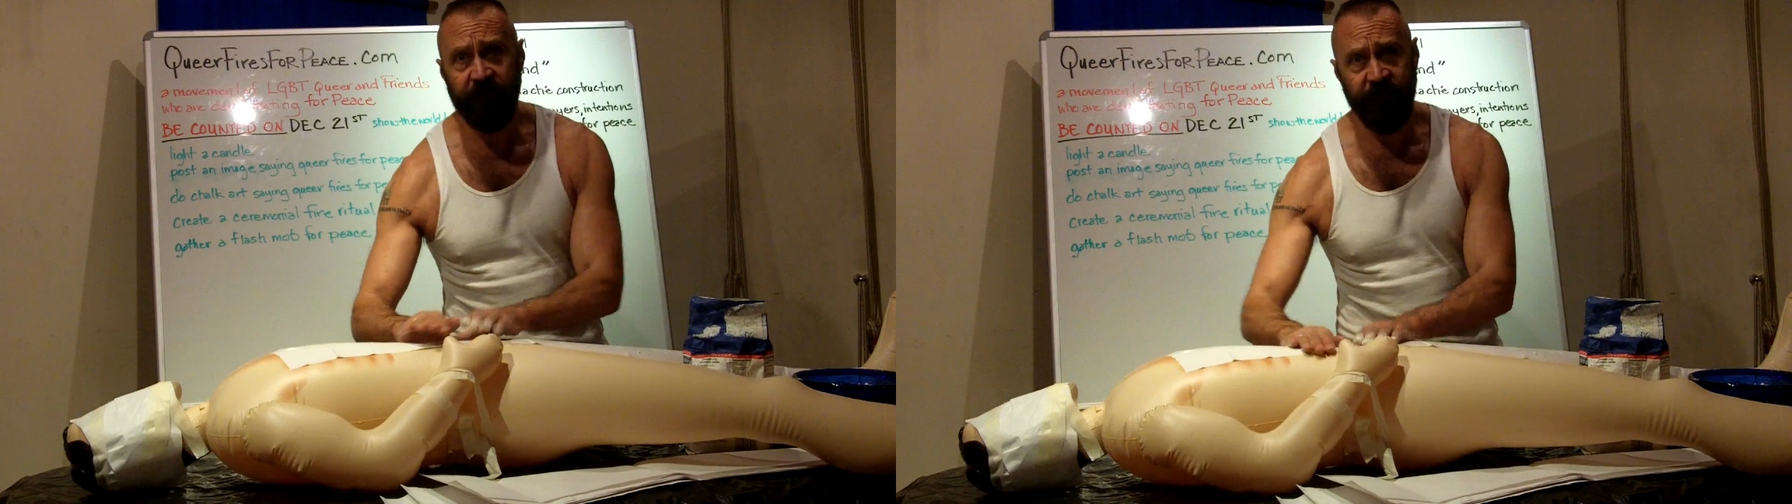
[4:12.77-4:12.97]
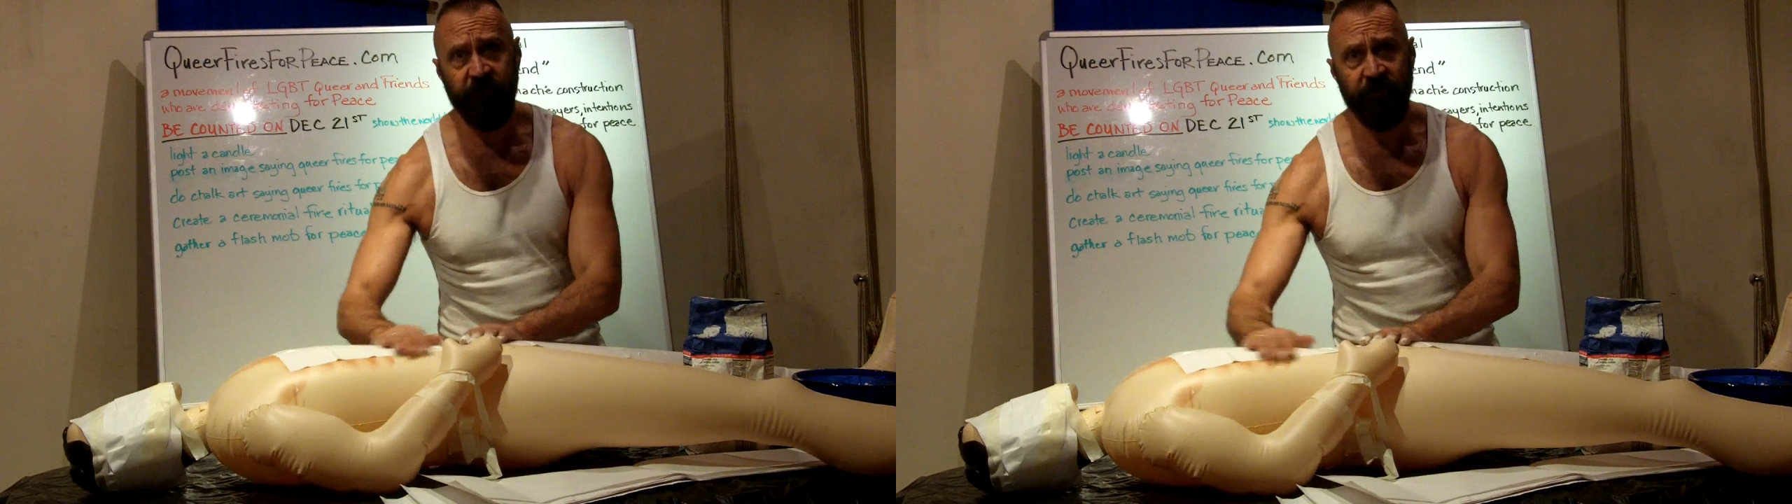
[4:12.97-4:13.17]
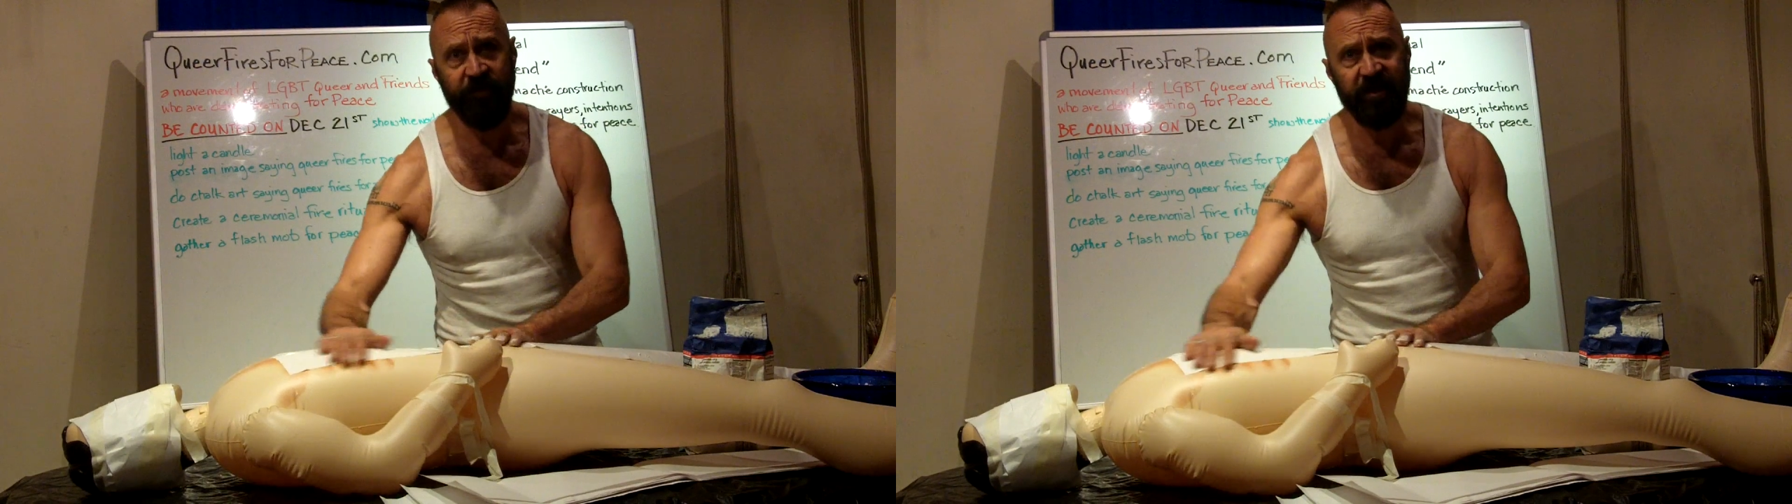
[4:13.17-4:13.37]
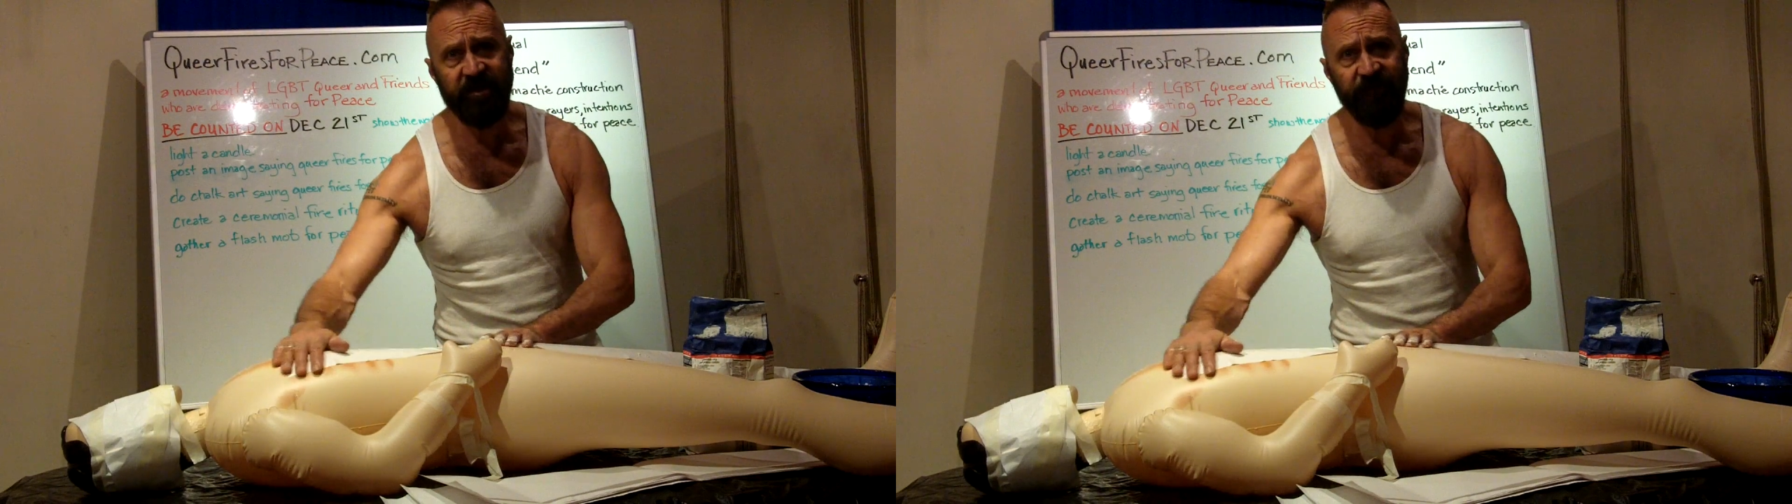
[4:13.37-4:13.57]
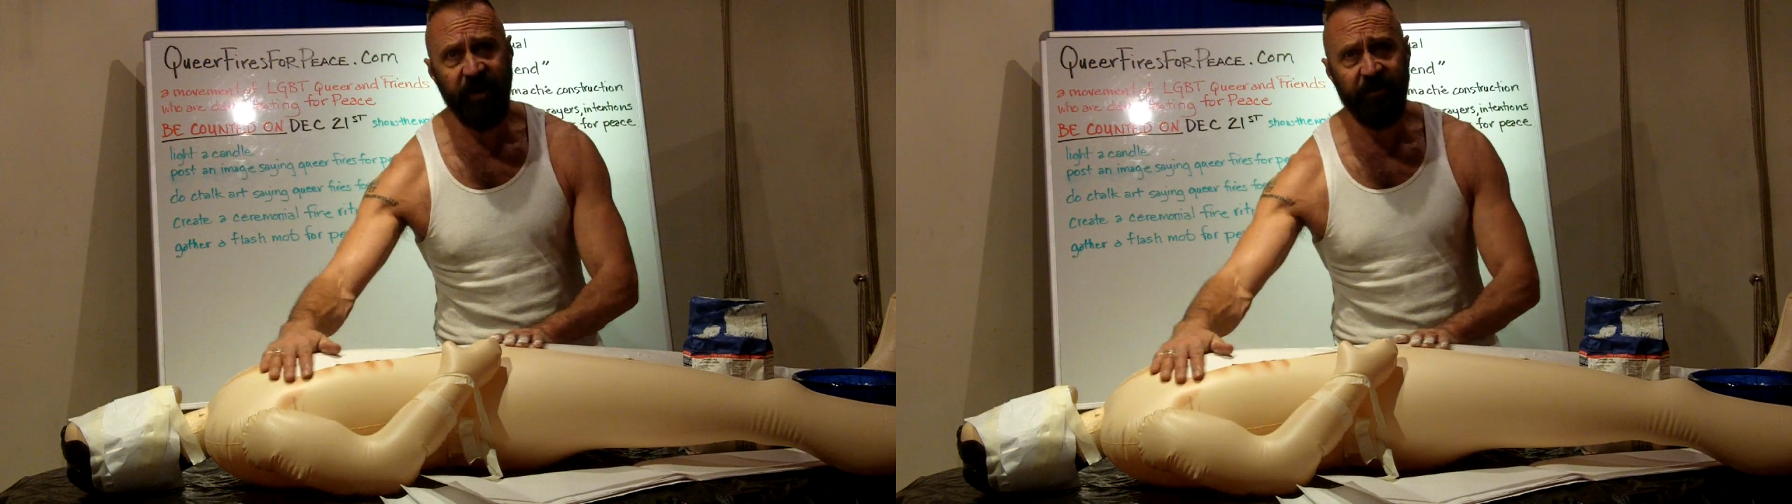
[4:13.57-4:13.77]
for
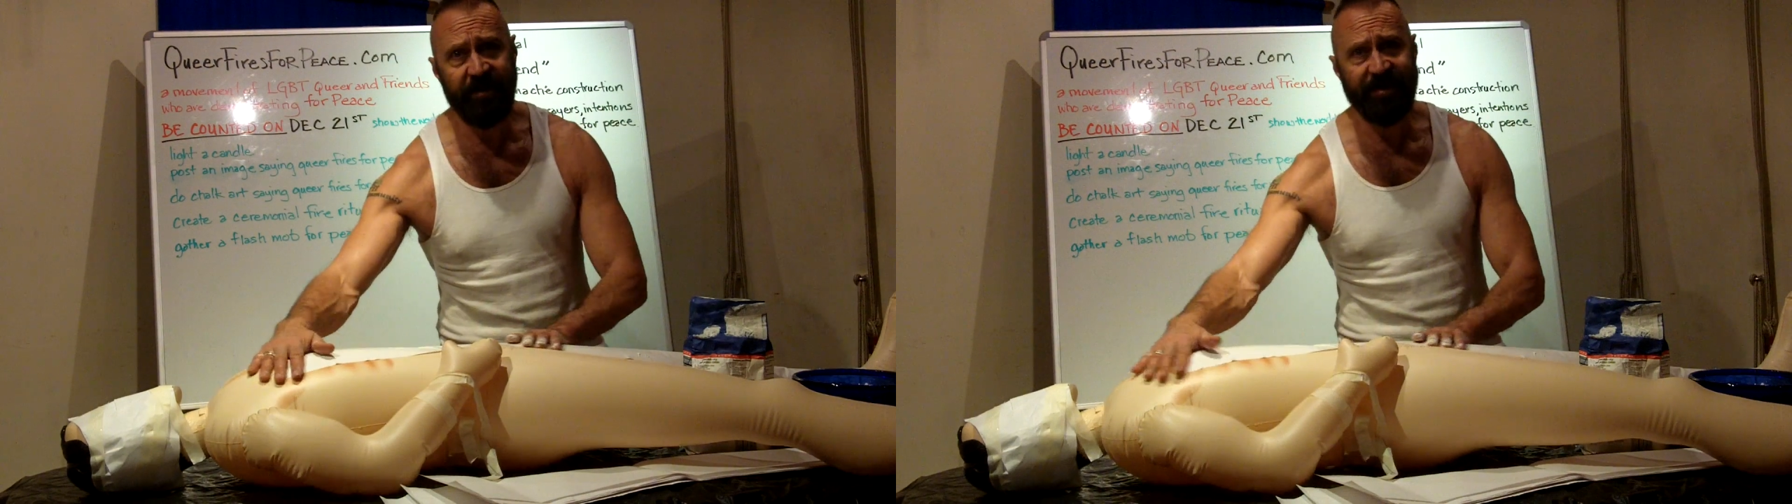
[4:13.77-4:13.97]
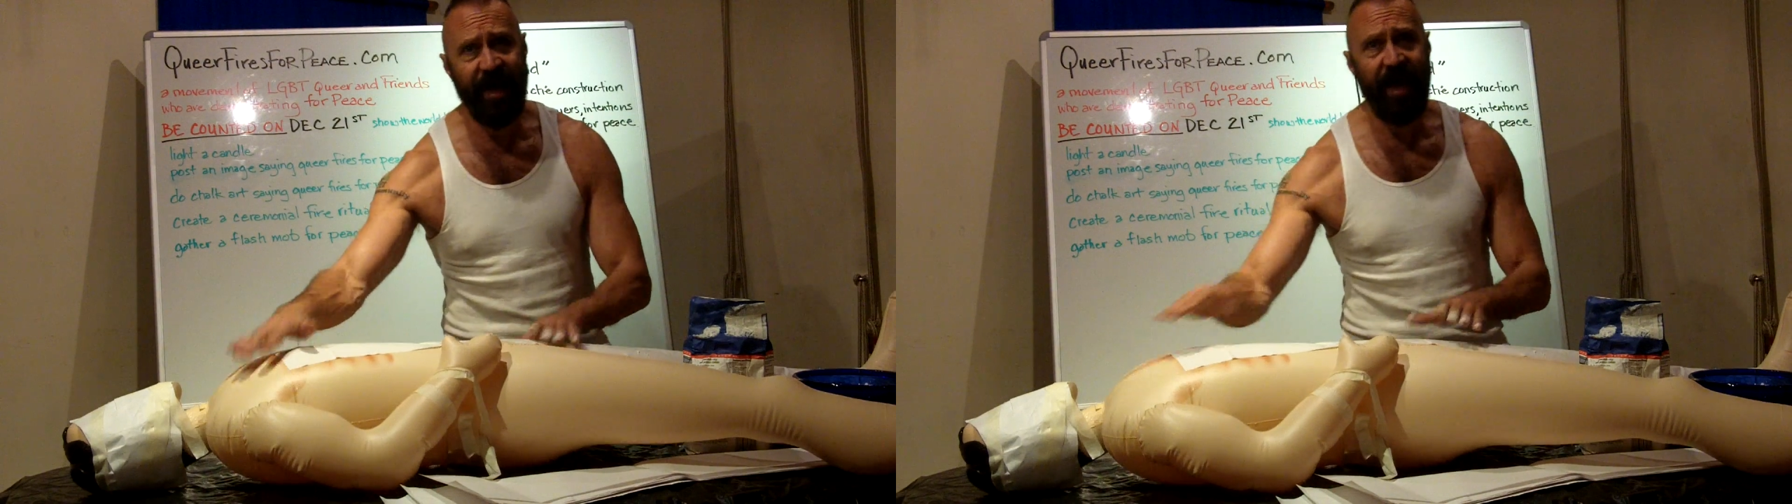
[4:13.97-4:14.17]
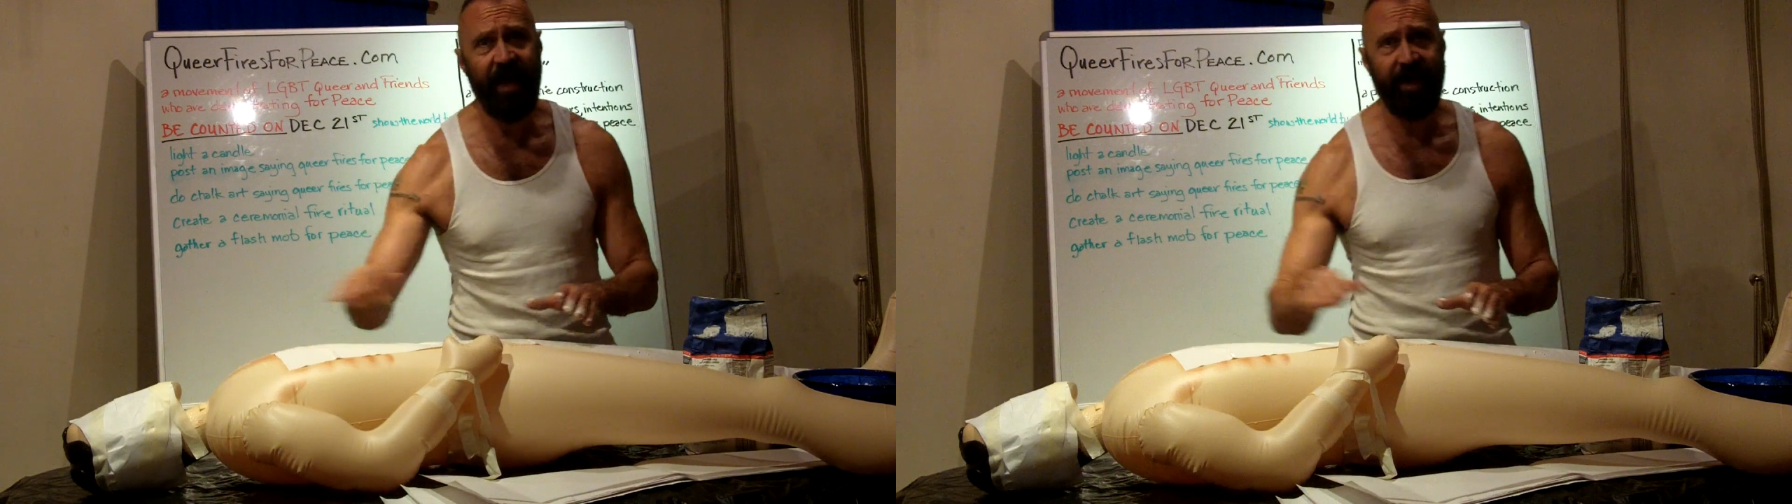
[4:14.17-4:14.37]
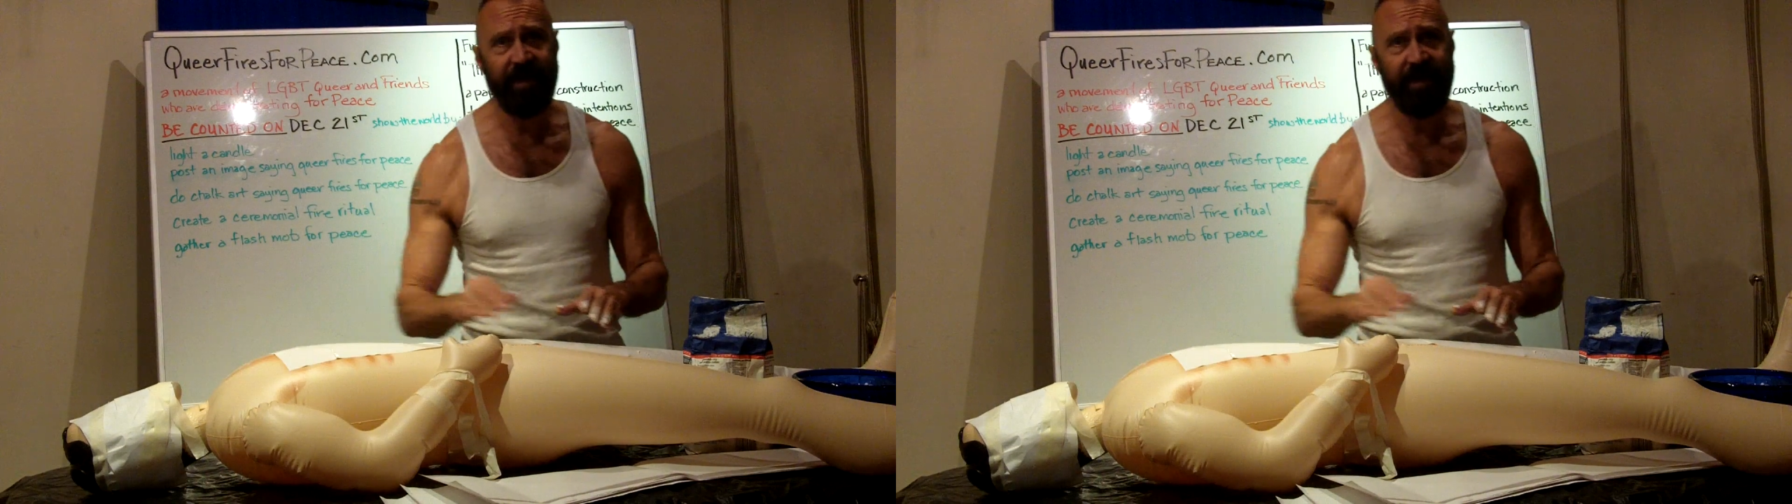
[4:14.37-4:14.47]
this very day